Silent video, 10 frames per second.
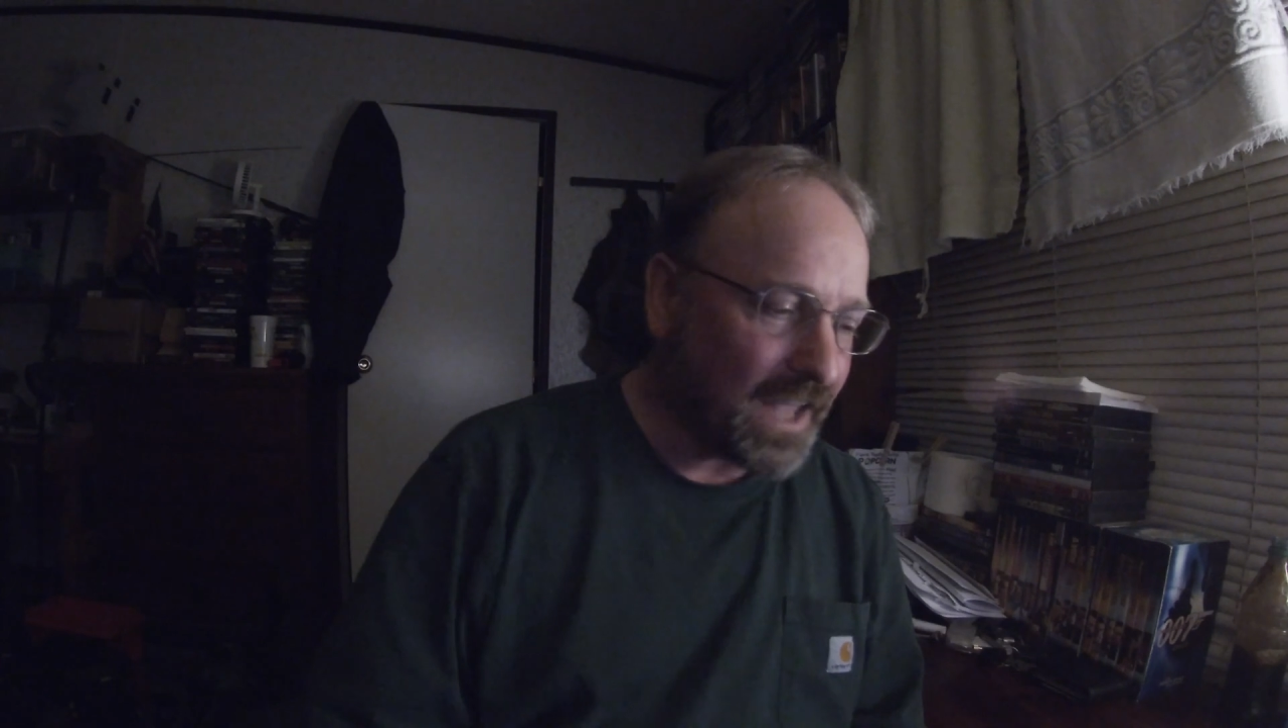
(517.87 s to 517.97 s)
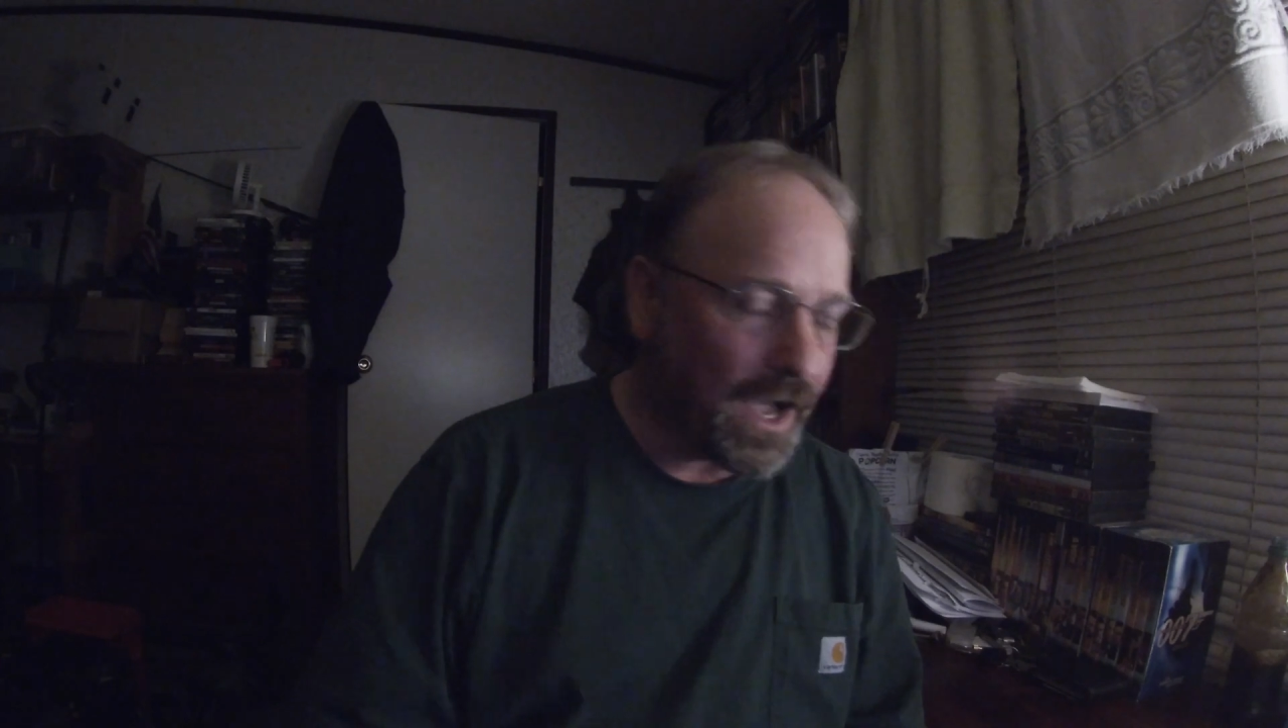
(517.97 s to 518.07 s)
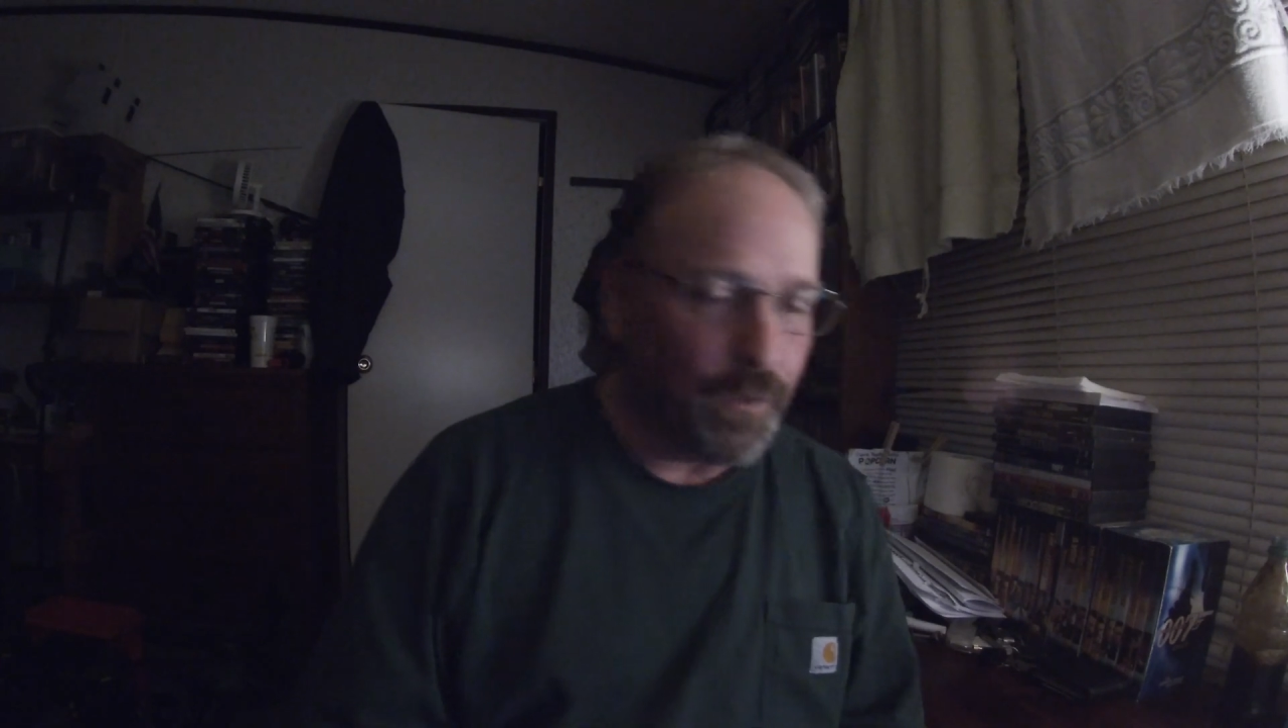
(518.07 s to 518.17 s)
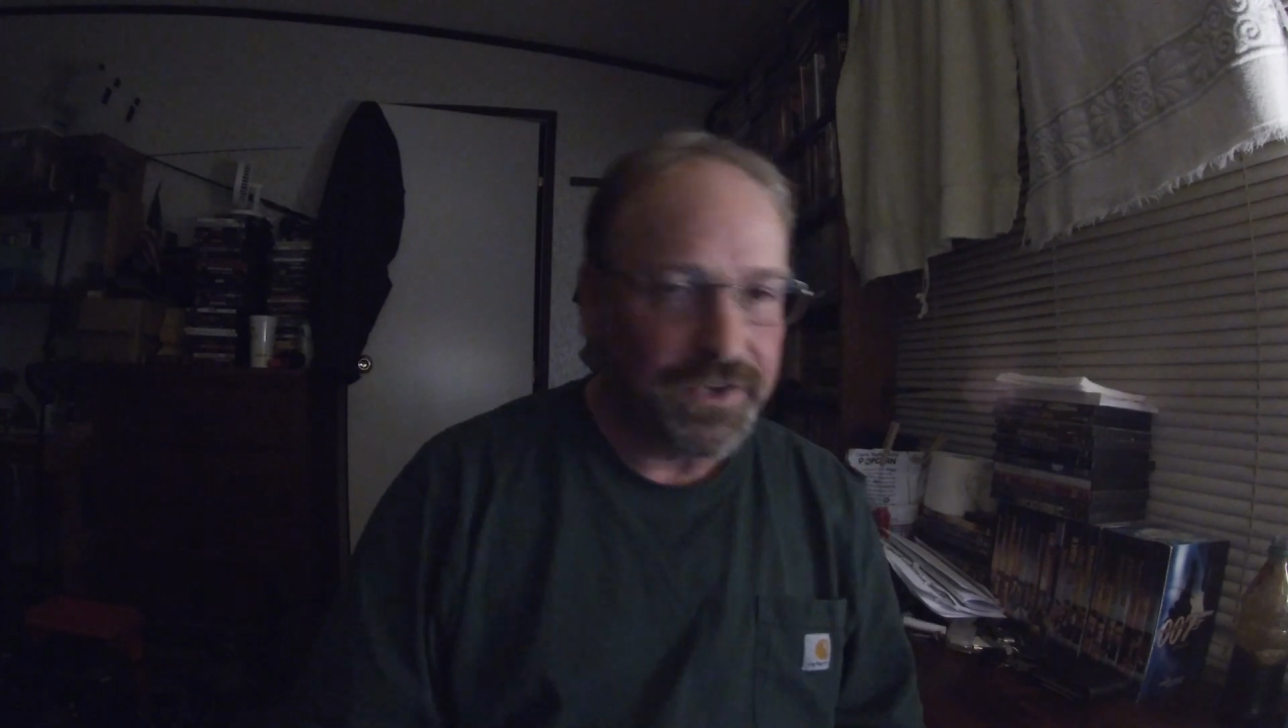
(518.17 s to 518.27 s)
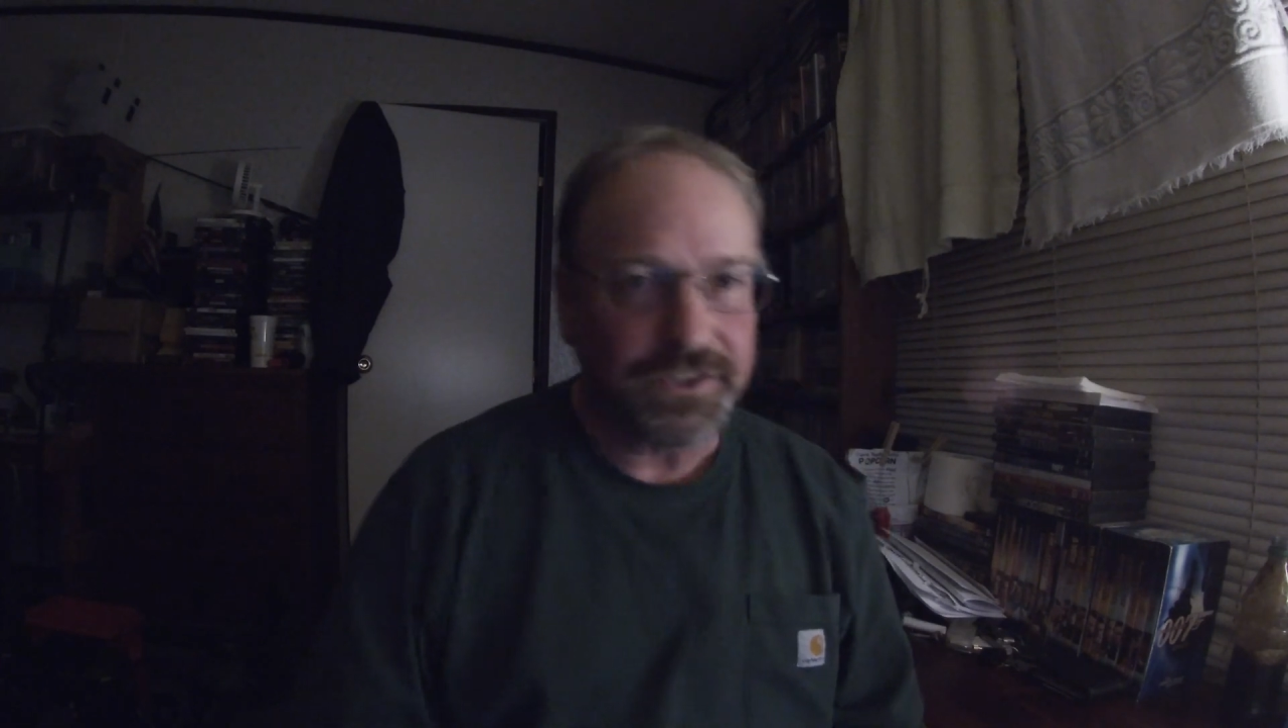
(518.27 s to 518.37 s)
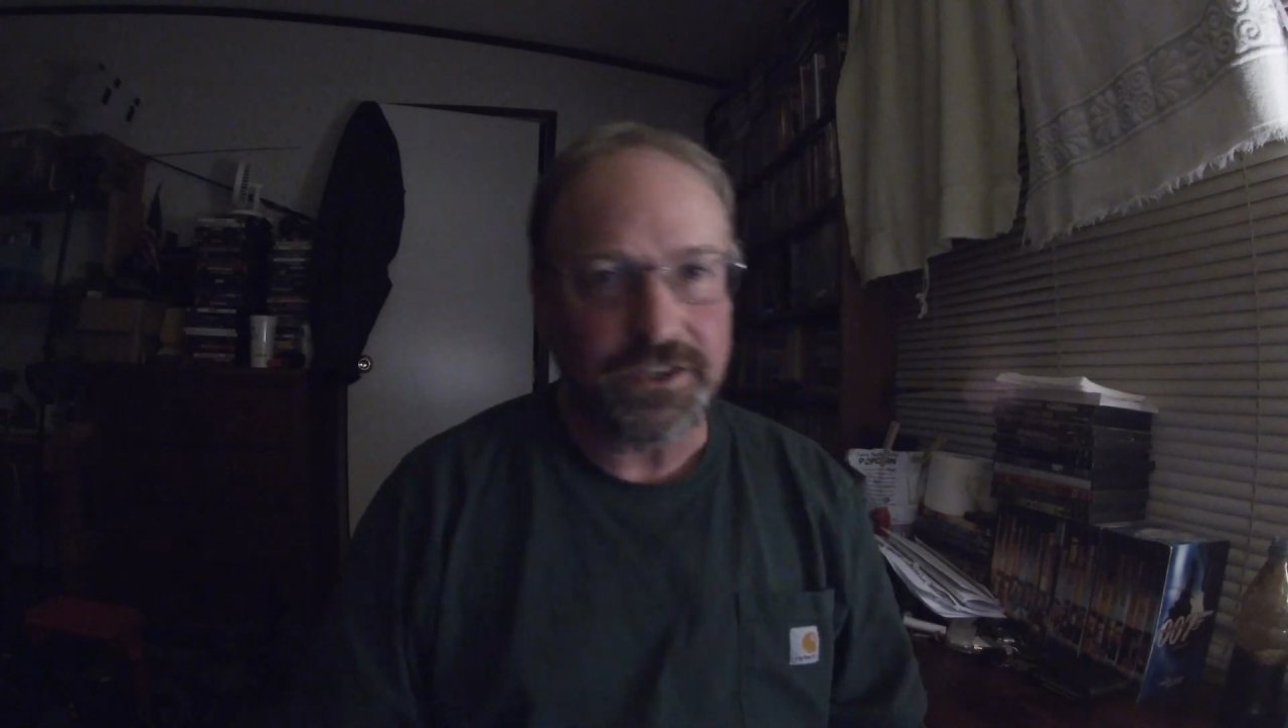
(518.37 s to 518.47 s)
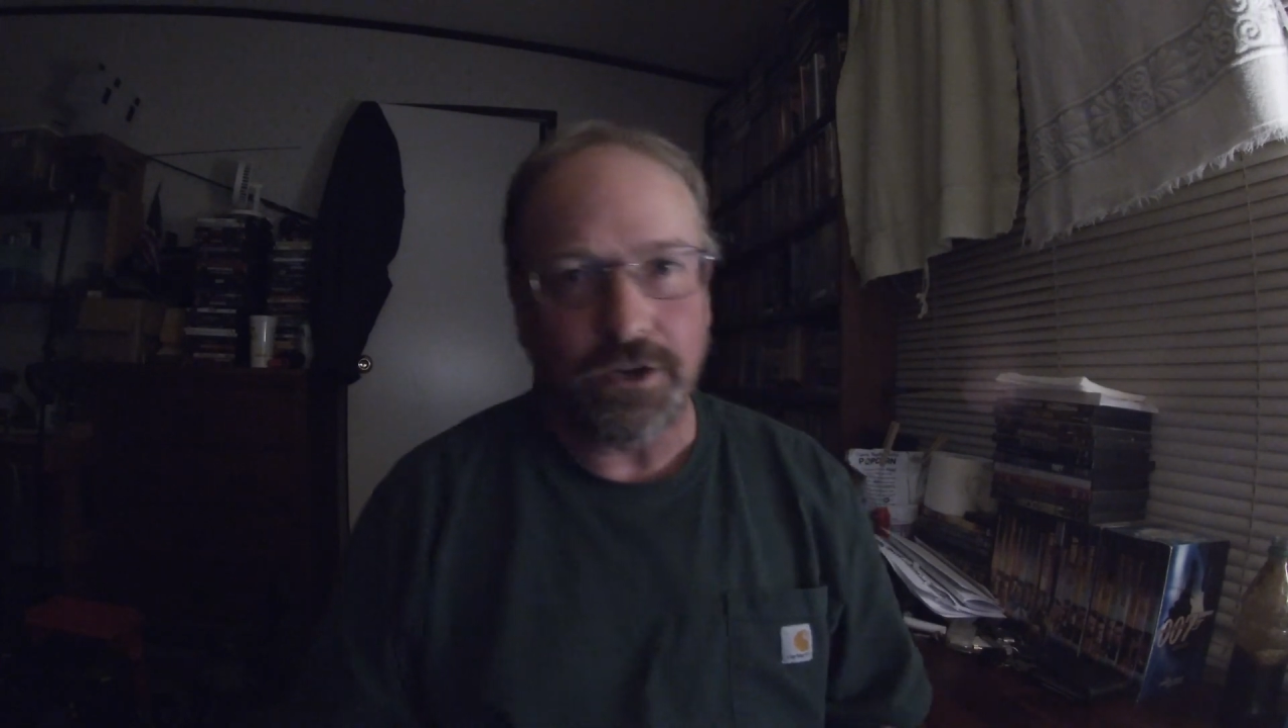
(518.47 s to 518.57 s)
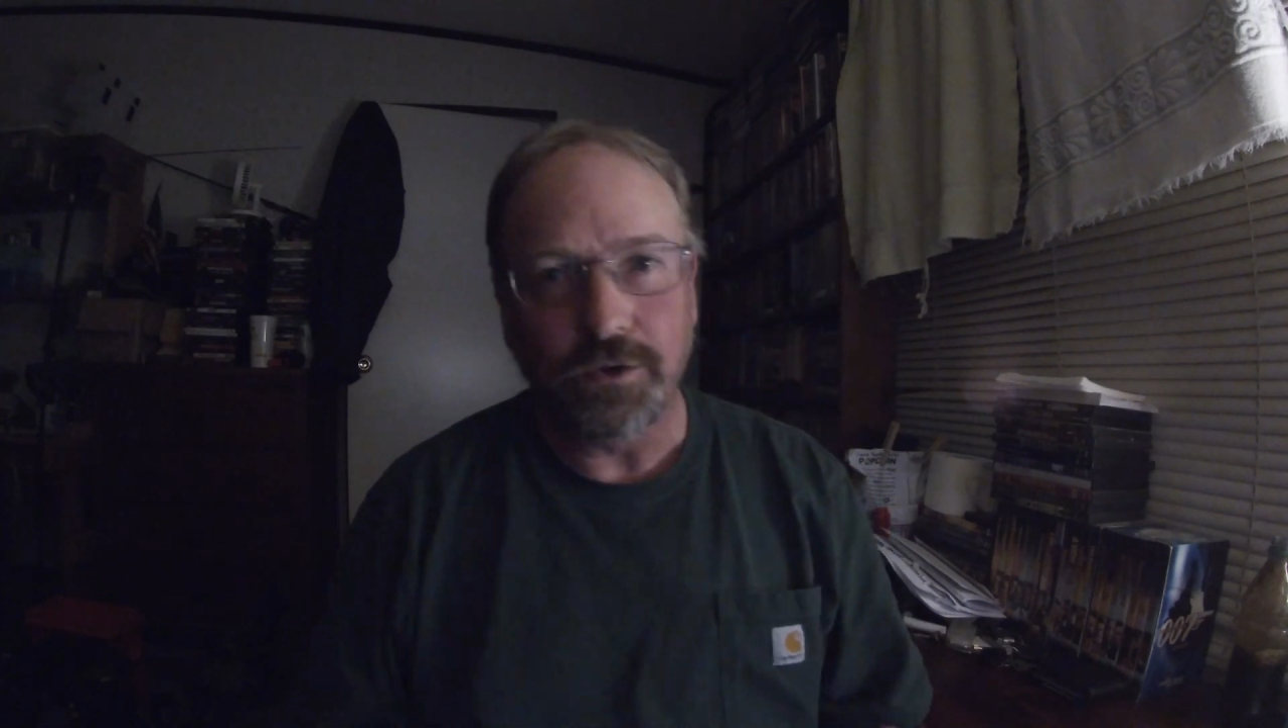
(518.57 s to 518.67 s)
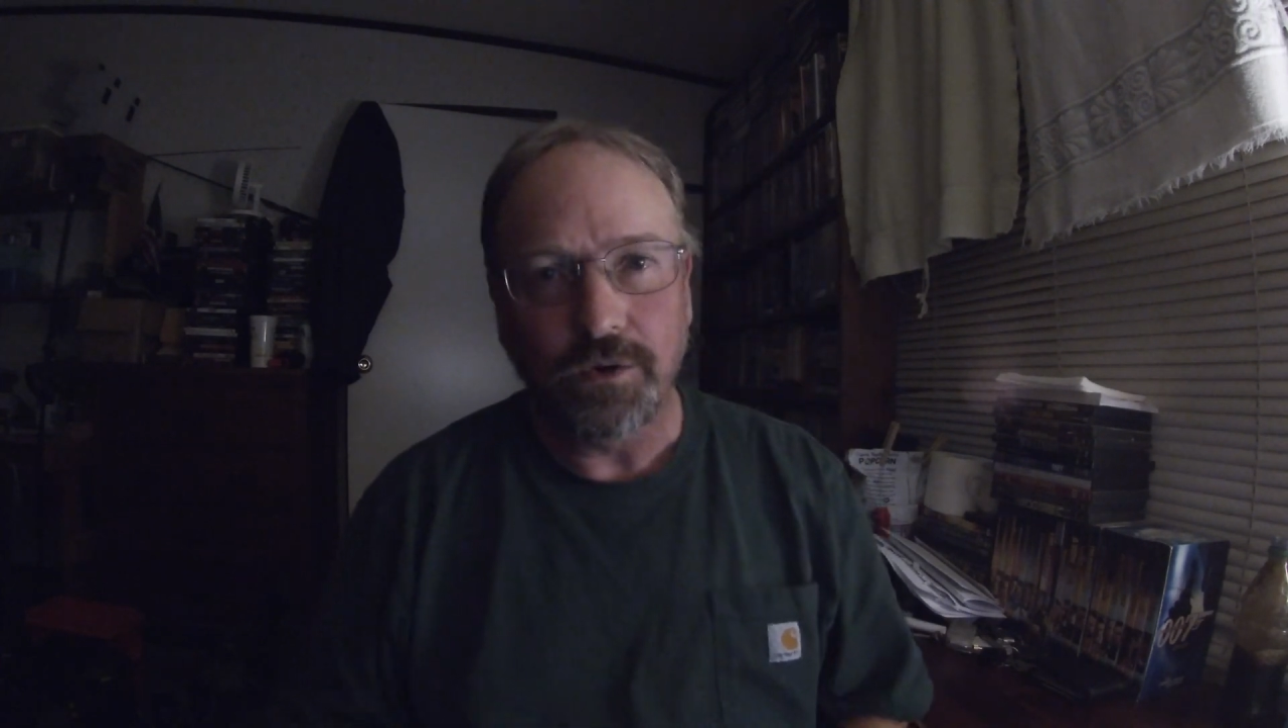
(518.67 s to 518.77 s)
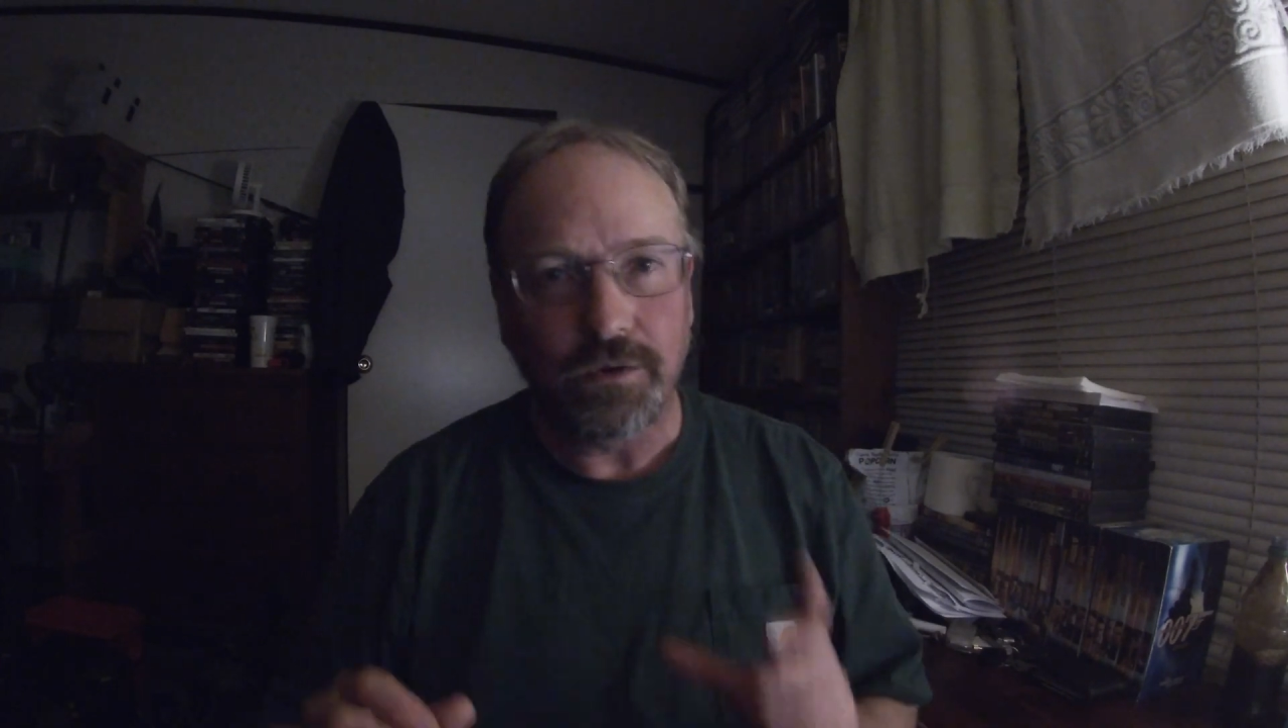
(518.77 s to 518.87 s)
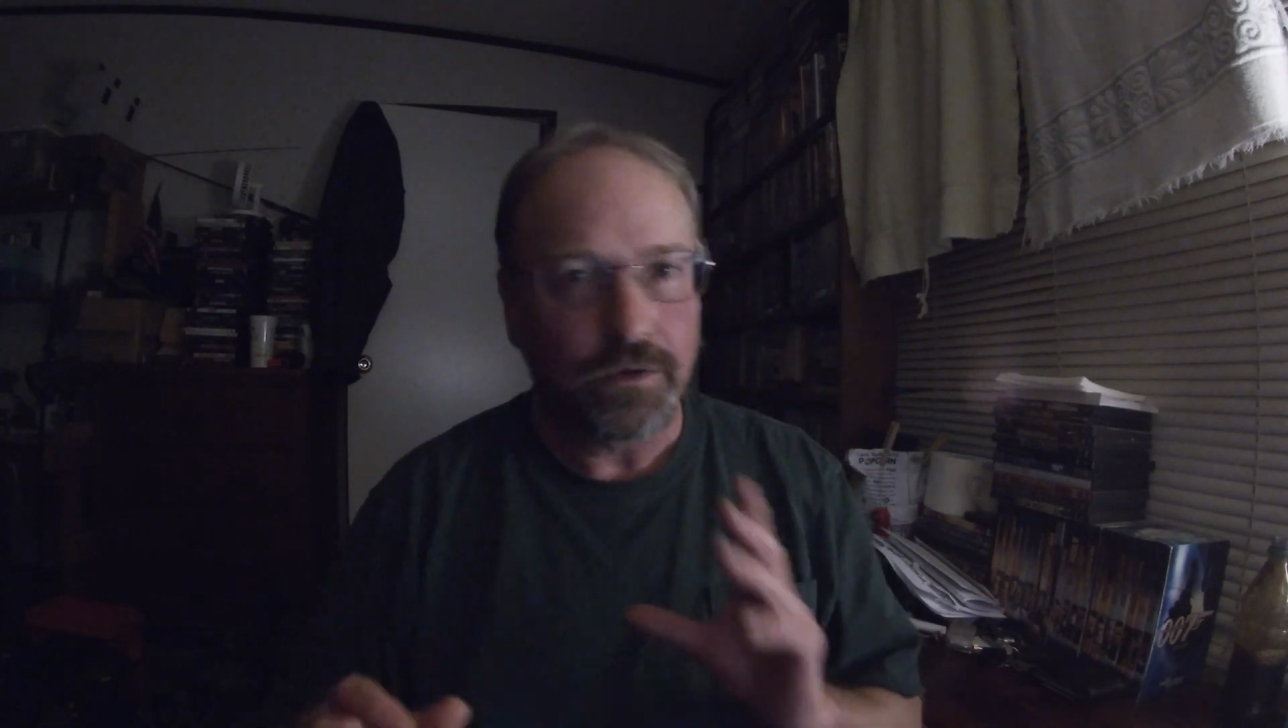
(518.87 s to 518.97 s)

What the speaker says: I went on